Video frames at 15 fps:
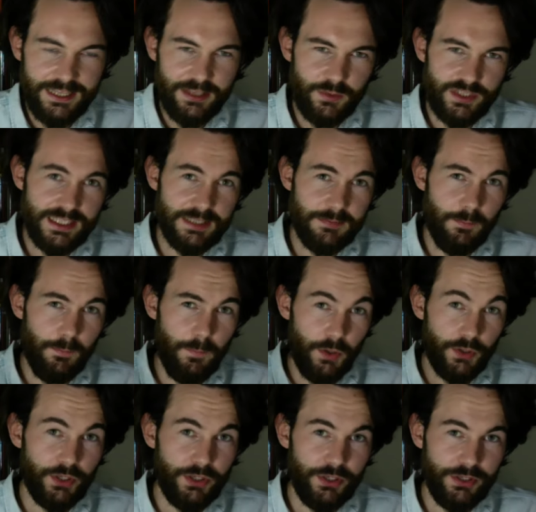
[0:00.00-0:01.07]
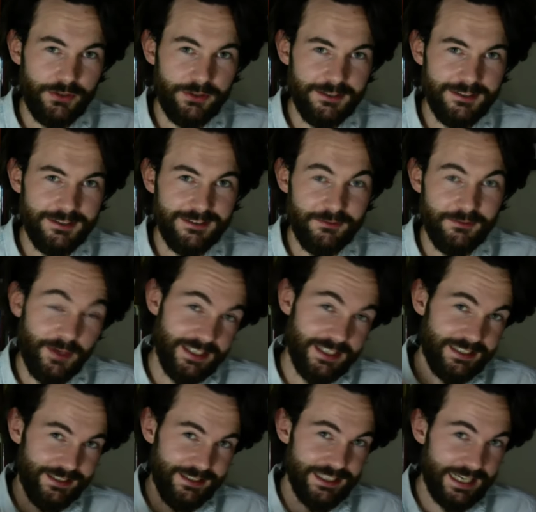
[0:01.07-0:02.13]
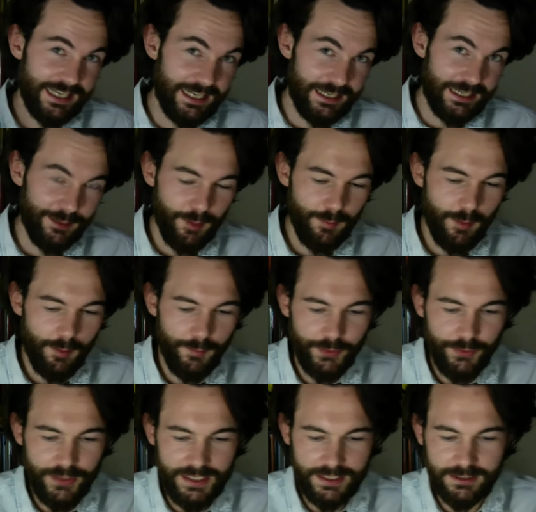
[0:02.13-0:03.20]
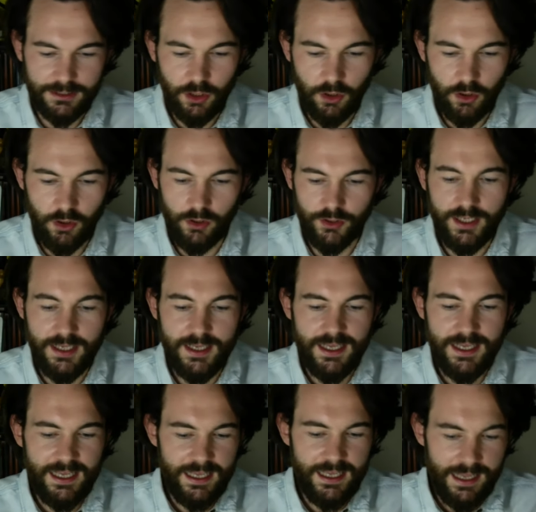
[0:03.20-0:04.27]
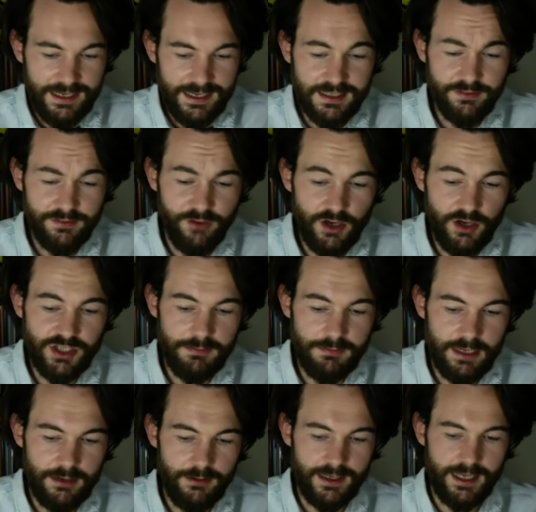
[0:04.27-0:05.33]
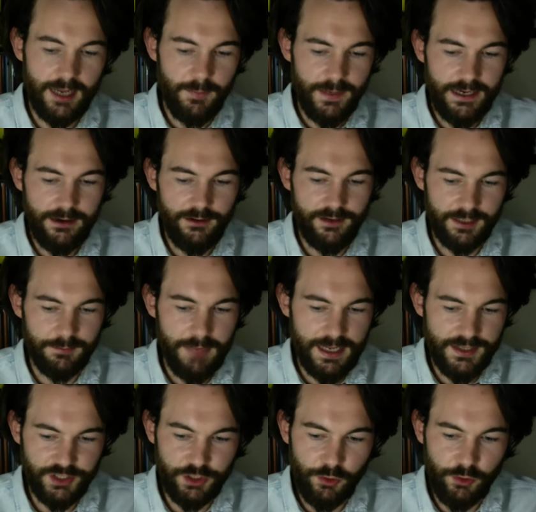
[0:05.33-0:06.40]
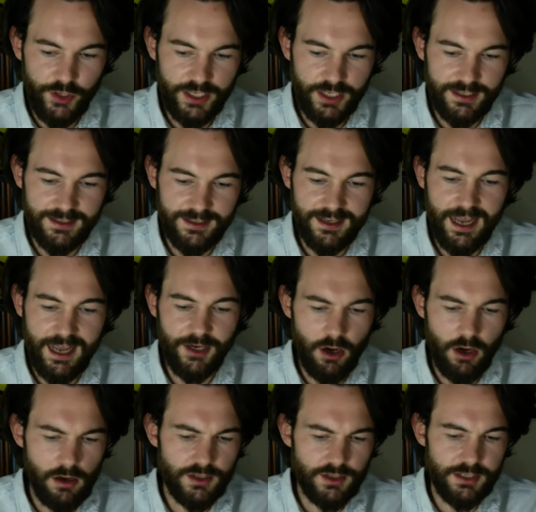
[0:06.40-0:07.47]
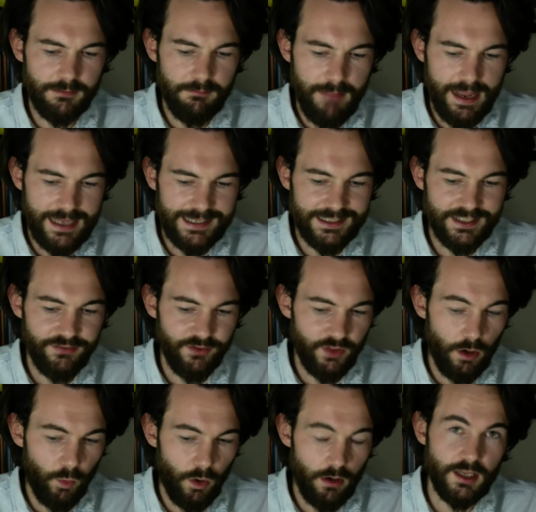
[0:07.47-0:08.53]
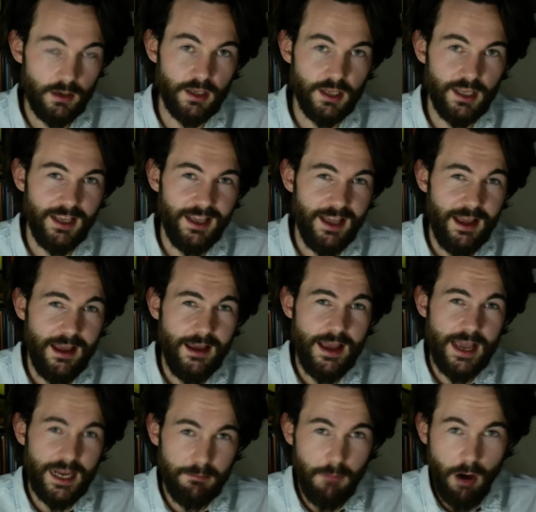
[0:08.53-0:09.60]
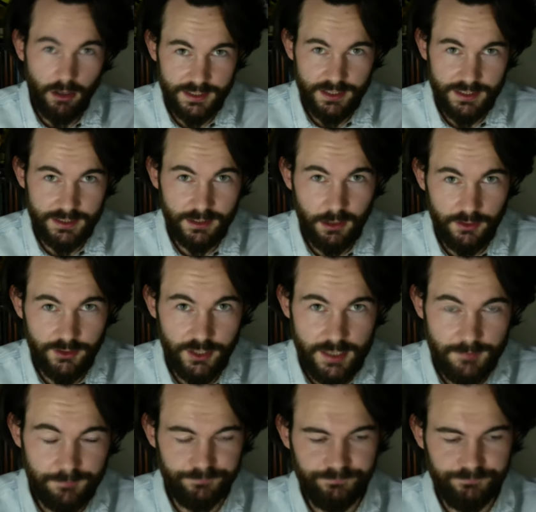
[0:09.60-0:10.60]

was this book which this lady got my mom to read called Is the Virgin Mary Appearing at Medjugorje? An Urgent Message for the World in a Marxist Country.